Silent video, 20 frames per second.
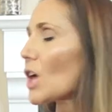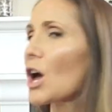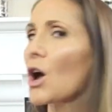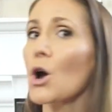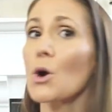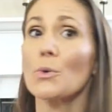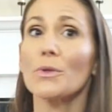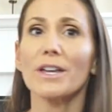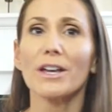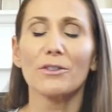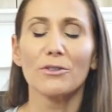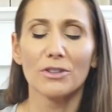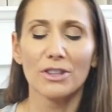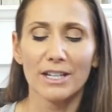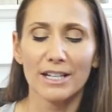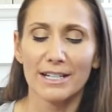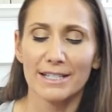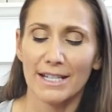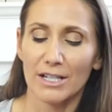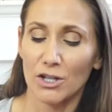Oh, the other
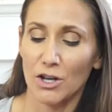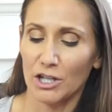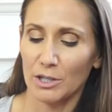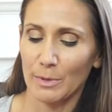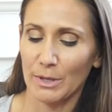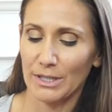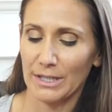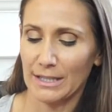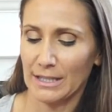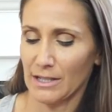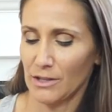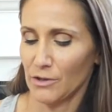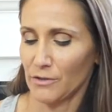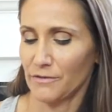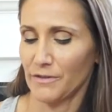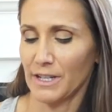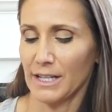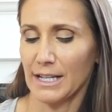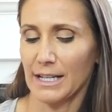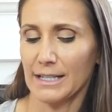thing is I talked about this in another
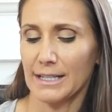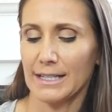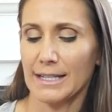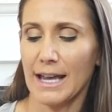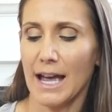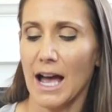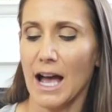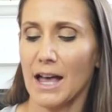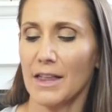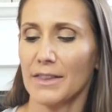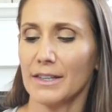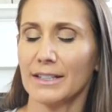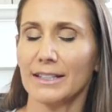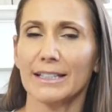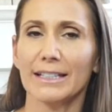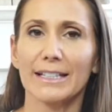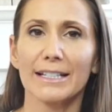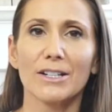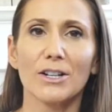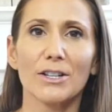Fit Hits, the
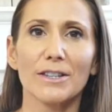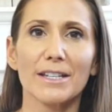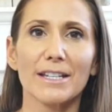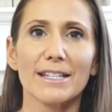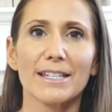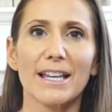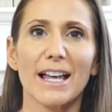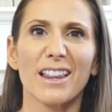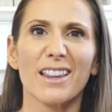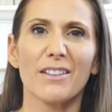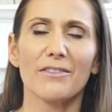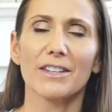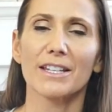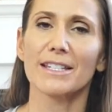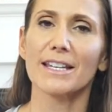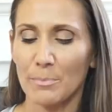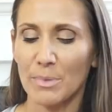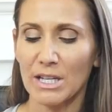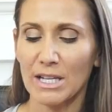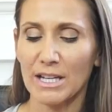lid on this. I love
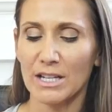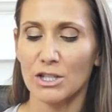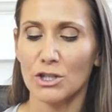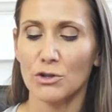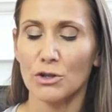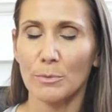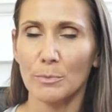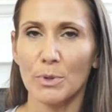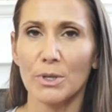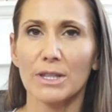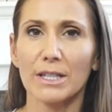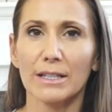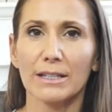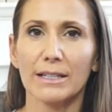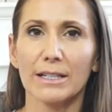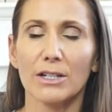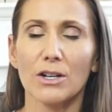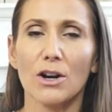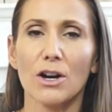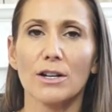this because you can put the
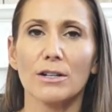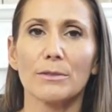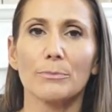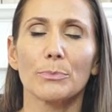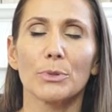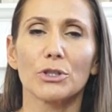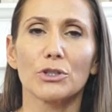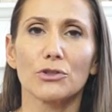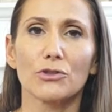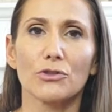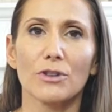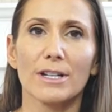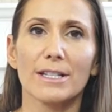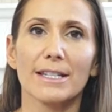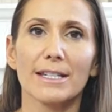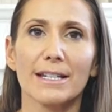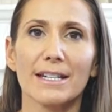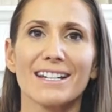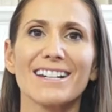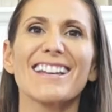lid on, put your
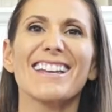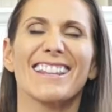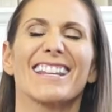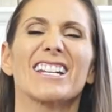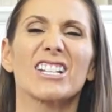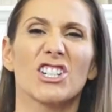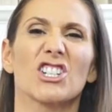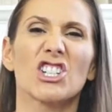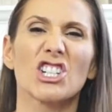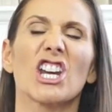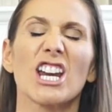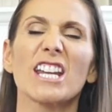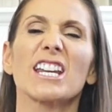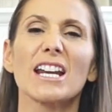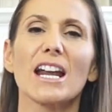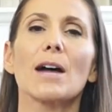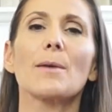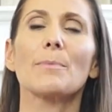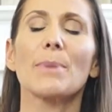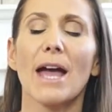dressing in, and then shake it
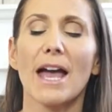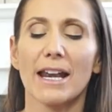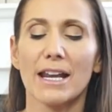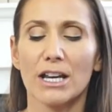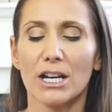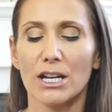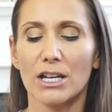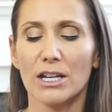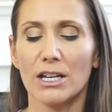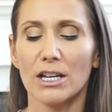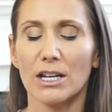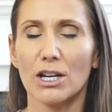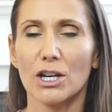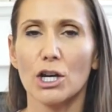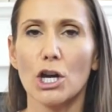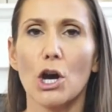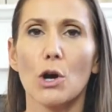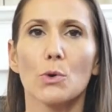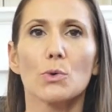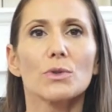up, and it
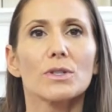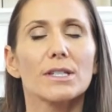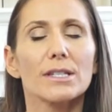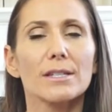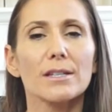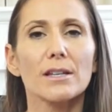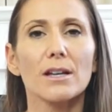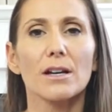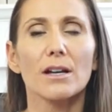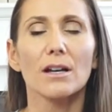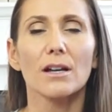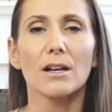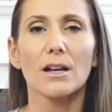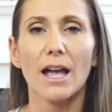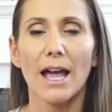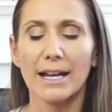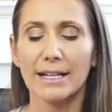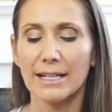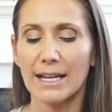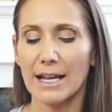coats
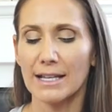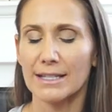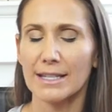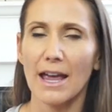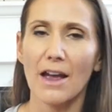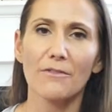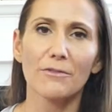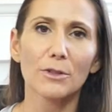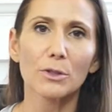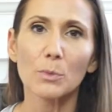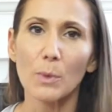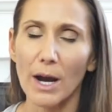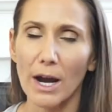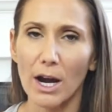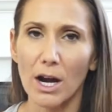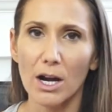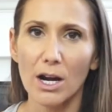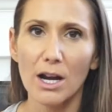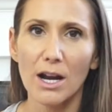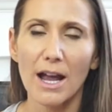and gets
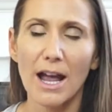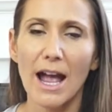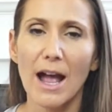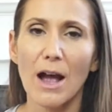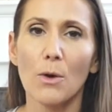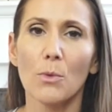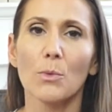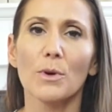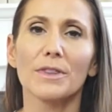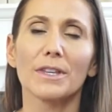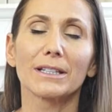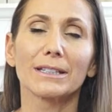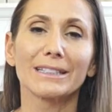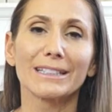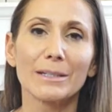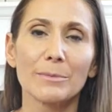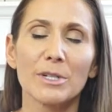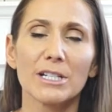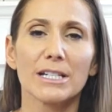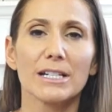everywhere with a
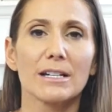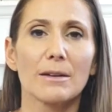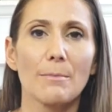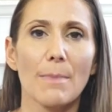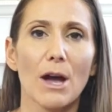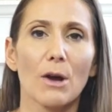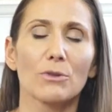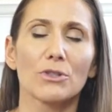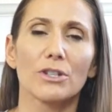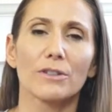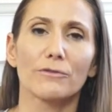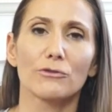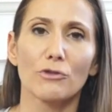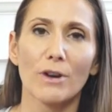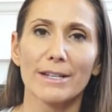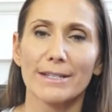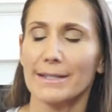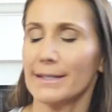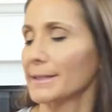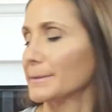limited amount of
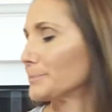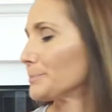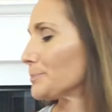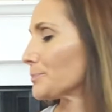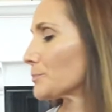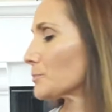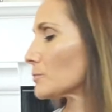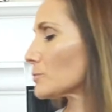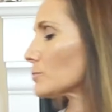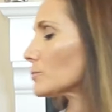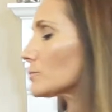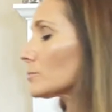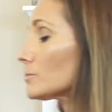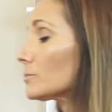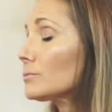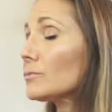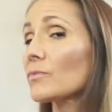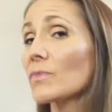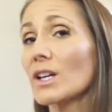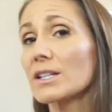dressing.
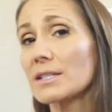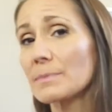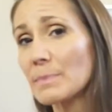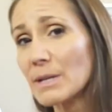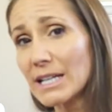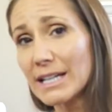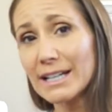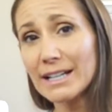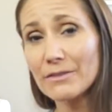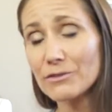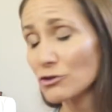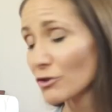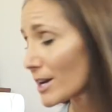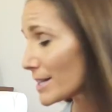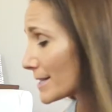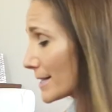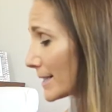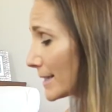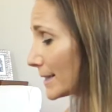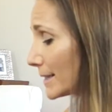Speaking of
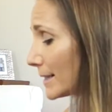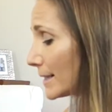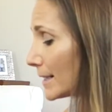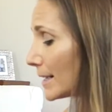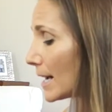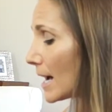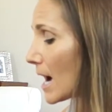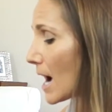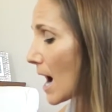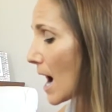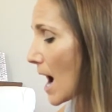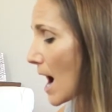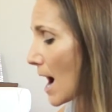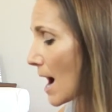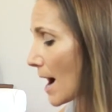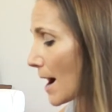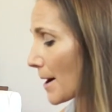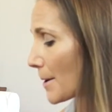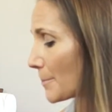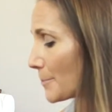dressing,
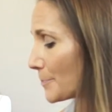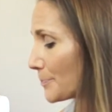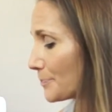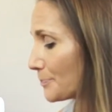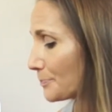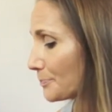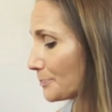my